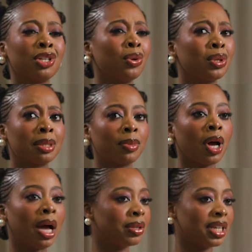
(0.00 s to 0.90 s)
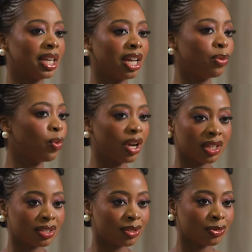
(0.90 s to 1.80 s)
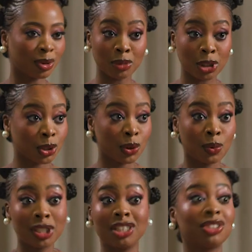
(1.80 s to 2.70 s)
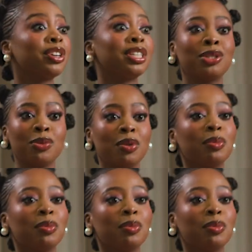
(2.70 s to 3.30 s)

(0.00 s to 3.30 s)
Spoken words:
a lot about how they learn words from the show, which is crazy to me